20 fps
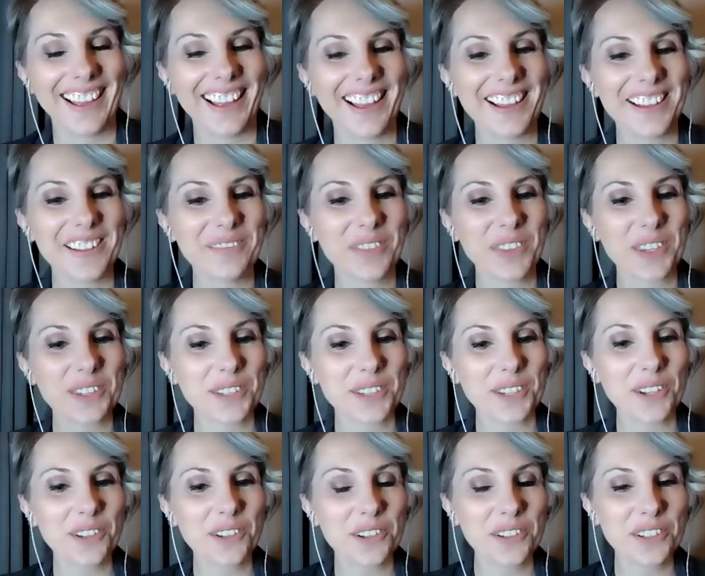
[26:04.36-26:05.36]

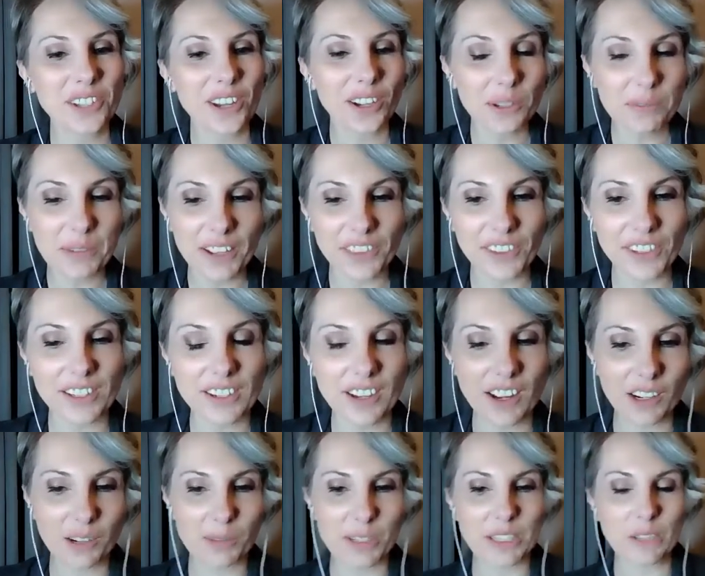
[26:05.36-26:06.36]
So talk about the
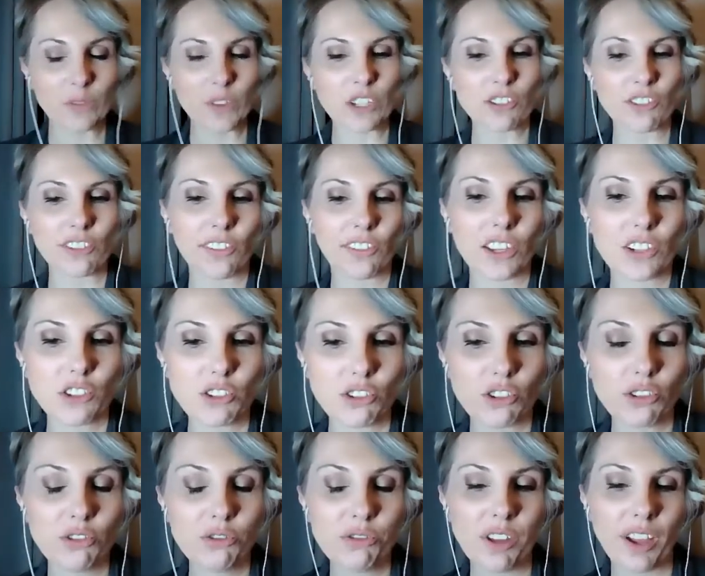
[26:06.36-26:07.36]
anonymous feature that
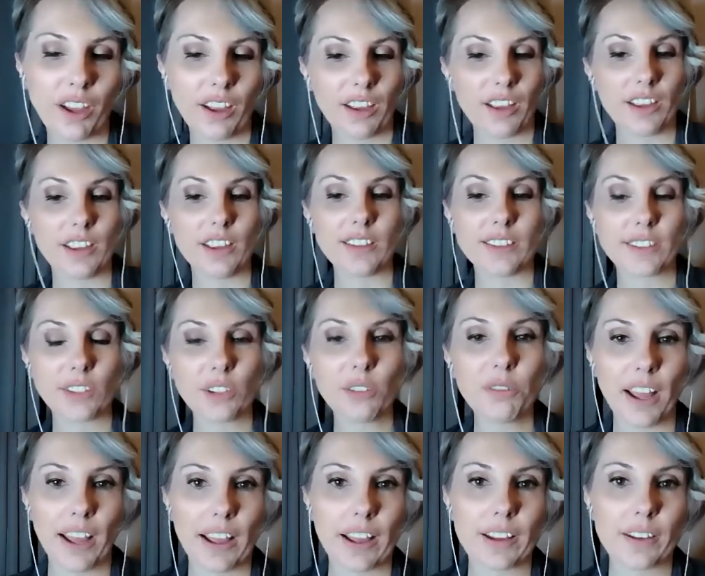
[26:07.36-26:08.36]
you guys do
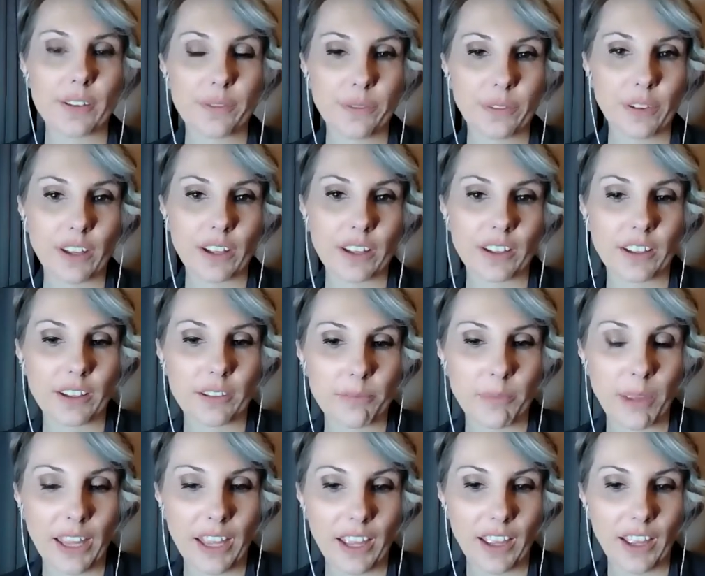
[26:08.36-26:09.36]
have,
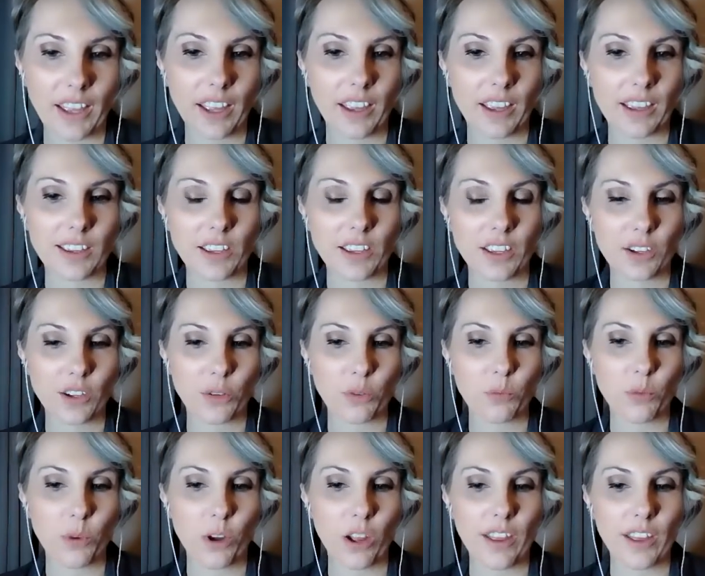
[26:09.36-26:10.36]
and
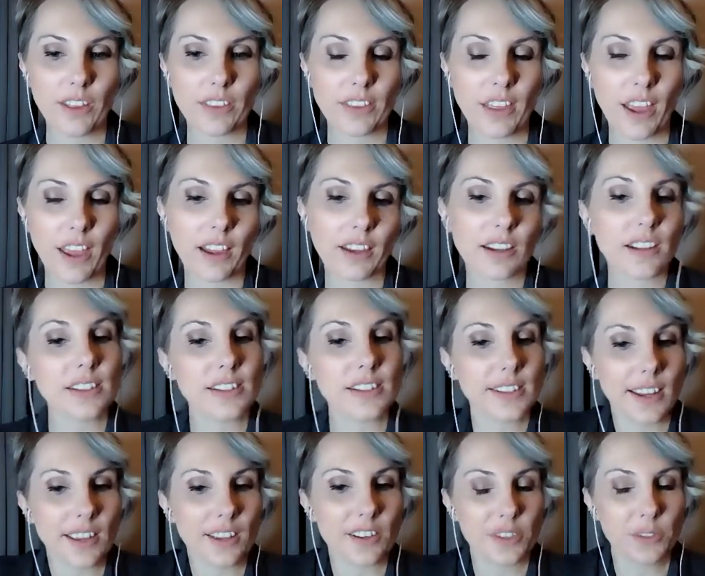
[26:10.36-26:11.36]
what that
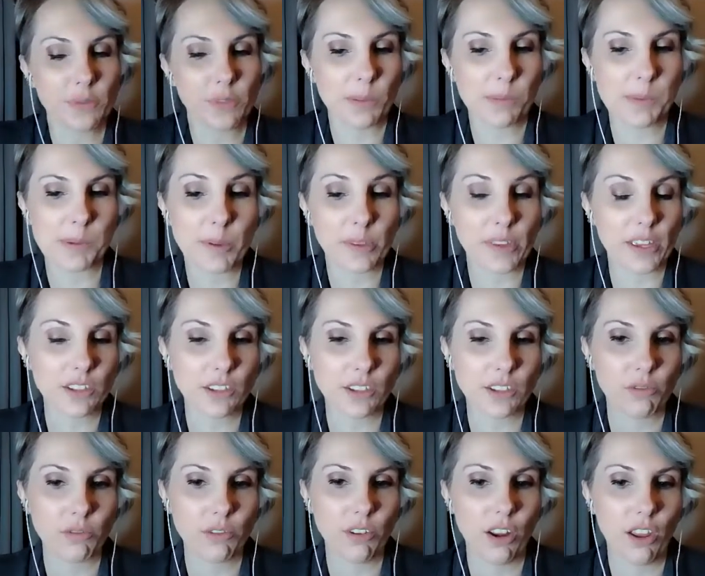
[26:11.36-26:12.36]
entails for the people that
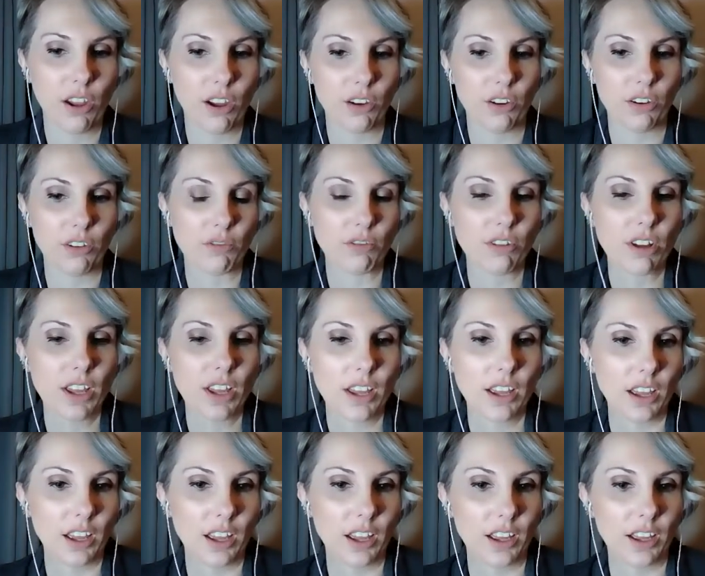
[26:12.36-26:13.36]
don't know,
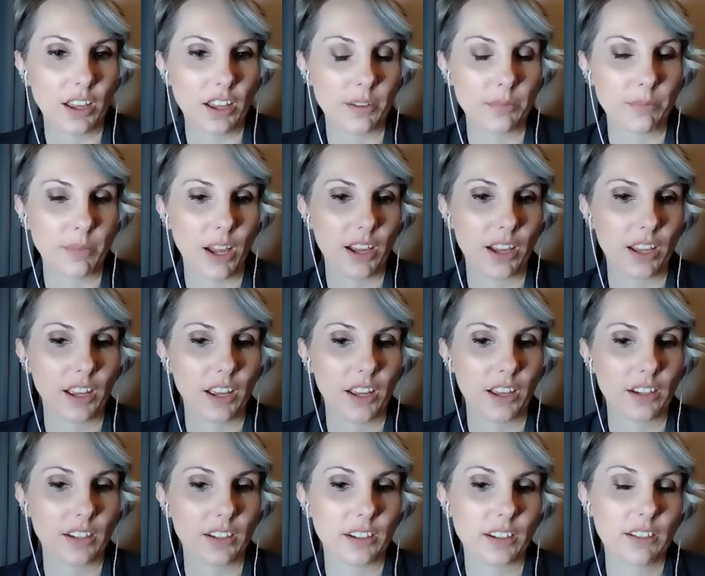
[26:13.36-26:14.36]

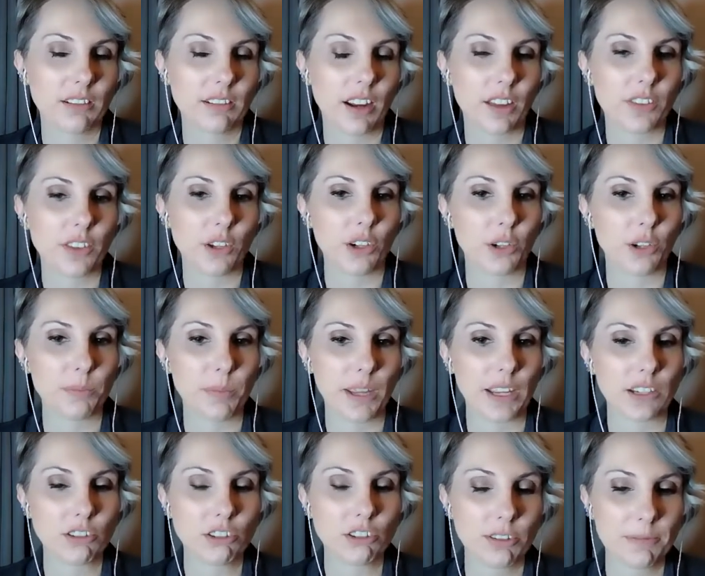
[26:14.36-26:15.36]
on the group
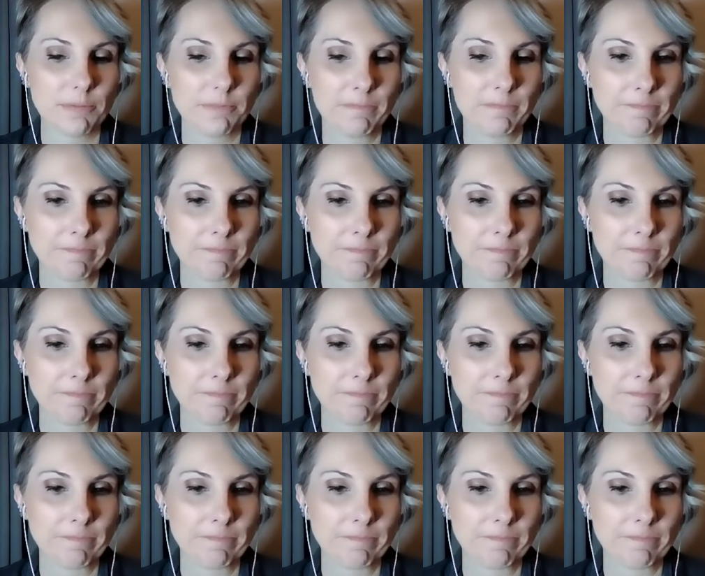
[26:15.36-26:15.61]
page.